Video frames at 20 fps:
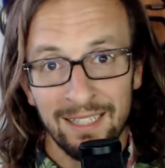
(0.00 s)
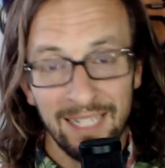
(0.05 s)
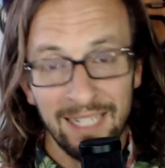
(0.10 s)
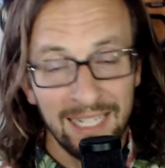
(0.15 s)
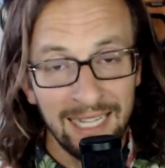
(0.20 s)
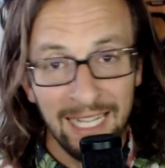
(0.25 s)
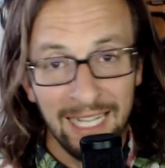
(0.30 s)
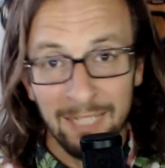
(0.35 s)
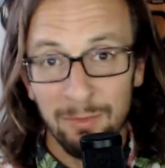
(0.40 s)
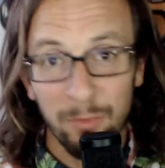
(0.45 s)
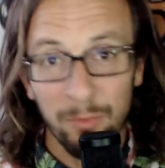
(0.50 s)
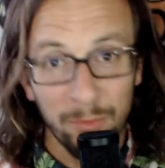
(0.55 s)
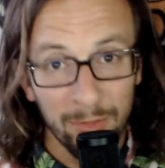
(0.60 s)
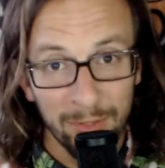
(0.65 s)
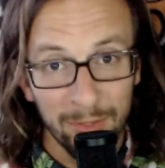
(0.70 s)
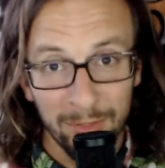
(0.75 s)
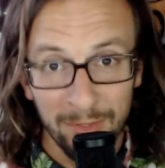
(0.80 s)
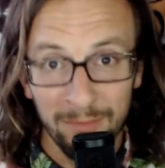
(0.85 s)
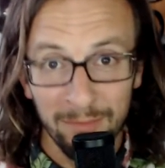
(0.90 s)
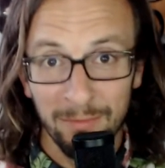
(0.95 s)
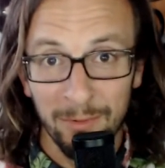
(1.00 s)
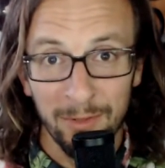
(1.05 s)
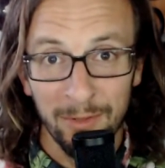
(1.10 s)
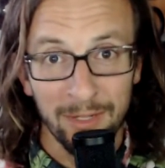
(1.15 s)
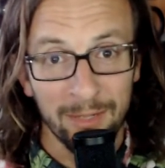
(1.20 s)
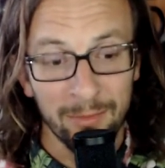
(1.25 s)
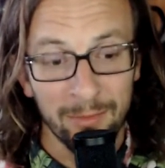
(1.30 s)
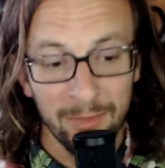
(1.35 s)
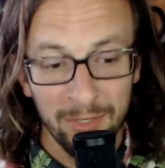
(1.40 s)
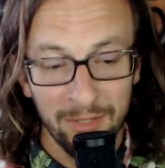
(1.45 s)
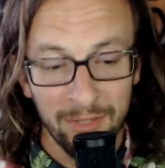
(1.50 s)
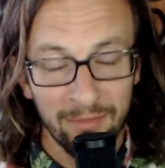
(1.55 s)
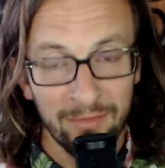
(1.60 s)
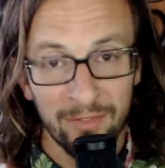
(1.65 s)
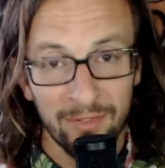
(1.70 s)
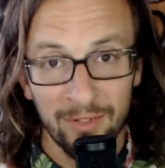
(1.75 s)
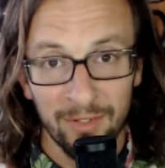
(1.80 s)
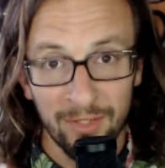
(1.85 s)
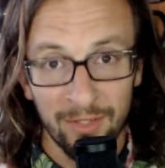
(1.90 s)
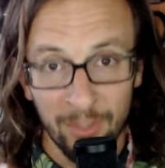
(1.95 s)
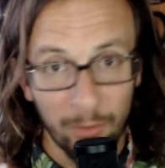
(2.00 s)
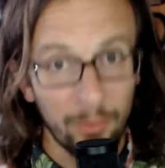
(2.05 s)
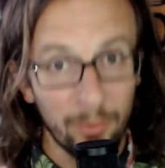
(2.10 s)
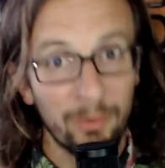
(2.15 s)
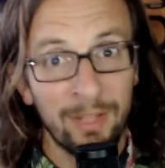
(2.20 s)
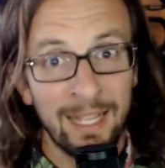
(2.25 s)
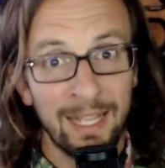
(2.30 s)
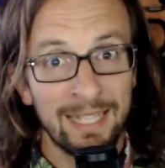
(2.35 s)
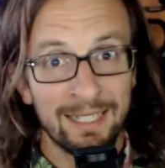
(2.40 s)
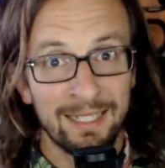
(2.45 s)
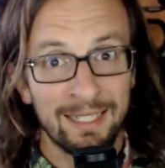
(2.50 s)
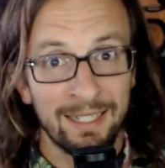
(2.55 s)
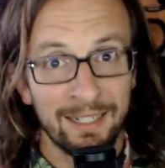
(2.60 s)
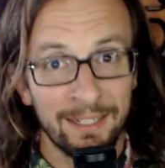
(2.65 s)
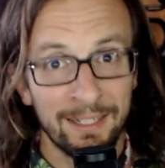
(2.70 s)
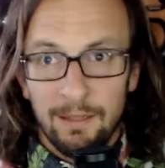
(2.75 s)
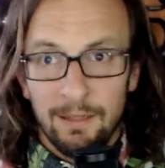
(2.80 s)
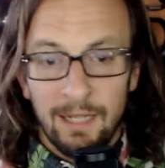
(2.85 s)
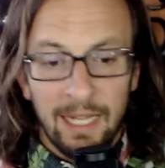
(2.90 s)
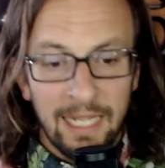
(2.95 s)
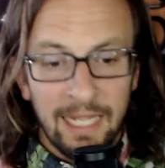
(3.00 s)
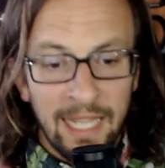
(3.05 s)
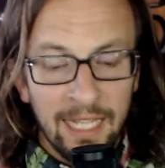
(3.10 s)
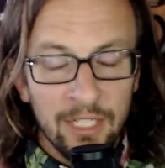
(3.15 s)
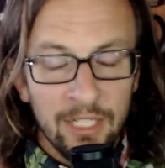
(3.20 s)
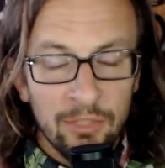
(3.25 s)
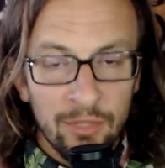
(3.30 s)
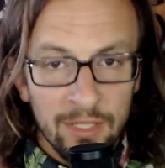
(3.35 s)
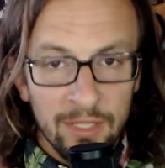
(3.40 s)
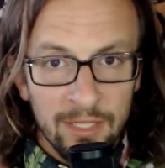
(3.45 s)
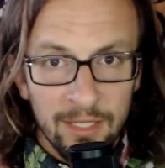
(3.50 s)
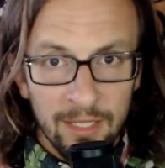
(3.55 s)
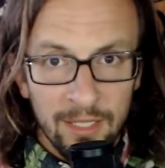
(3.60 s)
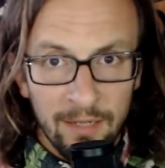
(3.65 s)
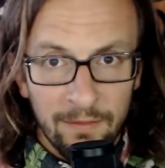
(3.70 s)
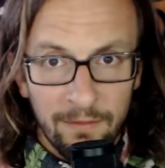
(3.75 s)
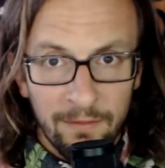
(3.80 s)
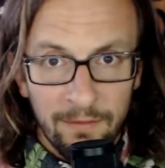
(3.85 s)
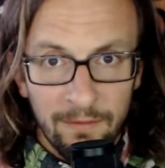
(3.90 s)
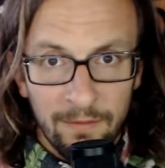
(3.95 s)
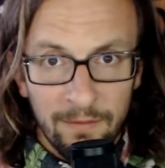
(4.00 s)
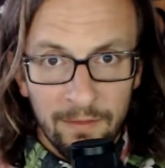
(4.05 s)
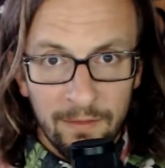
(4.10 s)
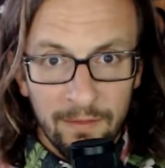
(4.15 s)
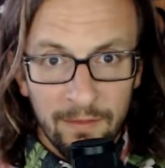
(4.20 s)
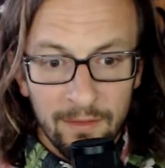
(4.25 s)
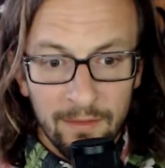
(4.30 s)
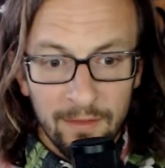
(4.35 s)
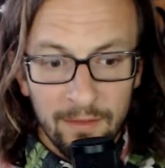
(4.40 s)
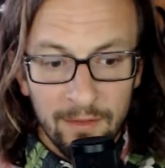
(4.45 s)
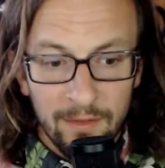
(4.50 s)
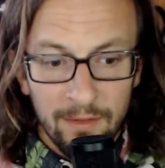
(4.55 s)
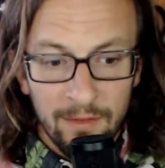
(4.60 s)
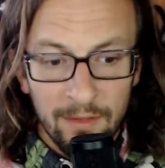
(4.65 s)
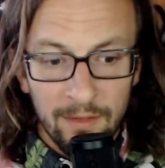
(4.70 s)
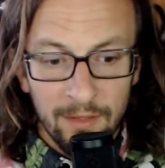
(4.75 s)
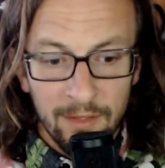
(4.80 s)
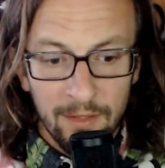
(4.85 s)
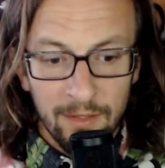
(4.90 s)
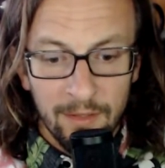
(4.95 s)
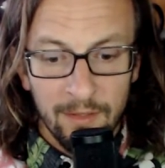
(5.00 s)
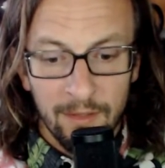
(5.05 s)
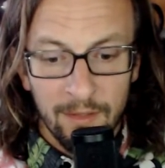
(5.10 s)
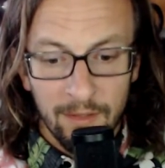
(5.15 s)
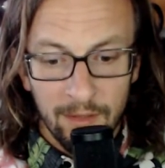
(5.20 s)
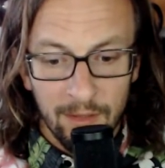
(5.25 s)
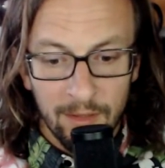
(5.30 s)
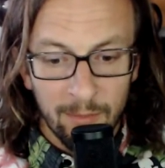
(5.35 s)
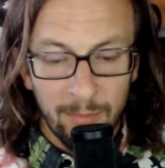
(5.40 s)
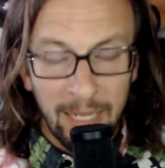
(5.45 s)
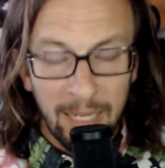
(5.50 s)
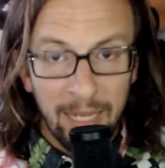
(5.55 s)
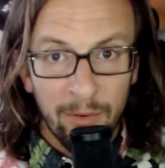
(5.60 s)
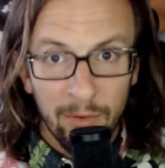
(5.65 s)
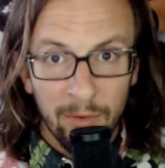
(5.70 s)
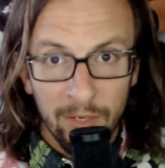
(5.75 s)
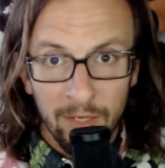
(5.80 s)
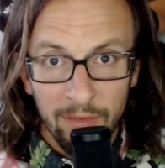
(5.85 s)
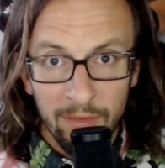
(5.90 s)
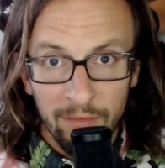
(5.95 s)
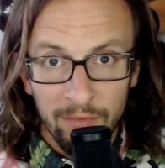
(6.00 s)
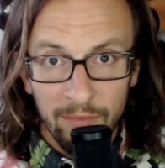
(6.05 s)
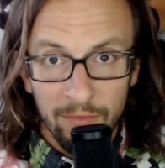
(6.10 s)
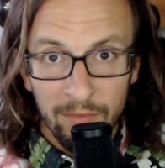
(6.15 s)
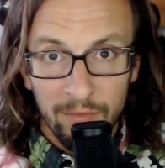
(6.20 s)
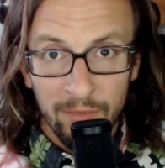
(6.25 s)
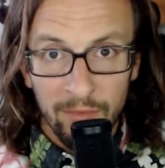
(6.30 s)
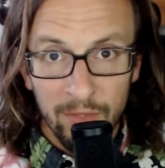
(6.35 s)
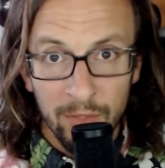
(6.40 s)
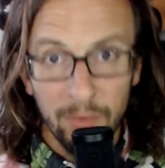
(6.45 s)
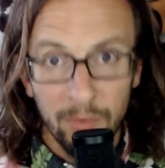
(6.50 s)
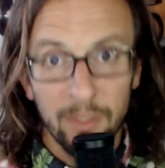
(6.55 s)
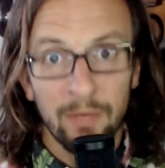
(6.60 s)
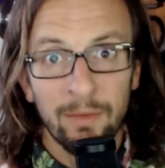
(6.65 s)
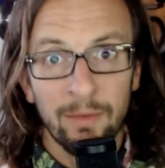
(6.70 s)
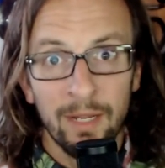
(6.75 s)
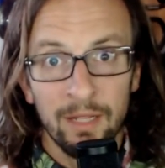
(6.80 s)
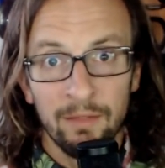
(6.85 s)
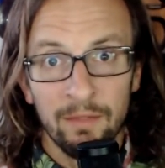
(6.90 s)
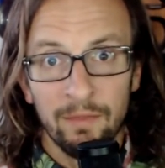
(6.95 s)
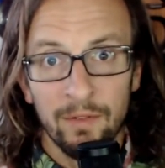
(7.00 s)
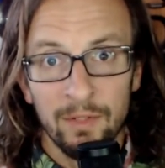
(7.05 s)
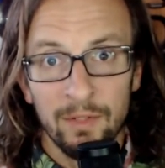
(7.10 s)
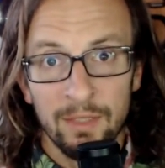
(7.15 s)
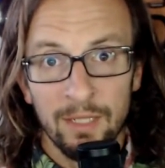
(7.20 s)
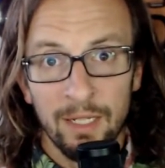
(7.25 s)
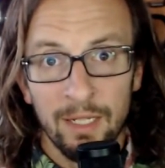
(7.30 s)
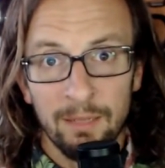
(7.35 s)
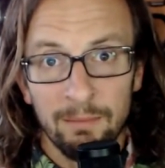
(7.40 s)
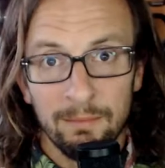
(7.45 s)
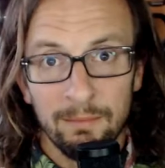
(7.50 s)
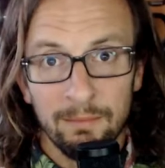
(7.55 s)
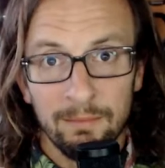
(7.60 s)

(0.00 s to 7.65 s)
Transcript: And that's what we're looking for here. We're looking for total ass kicking. I can't stress enough the power of doing it right the first time.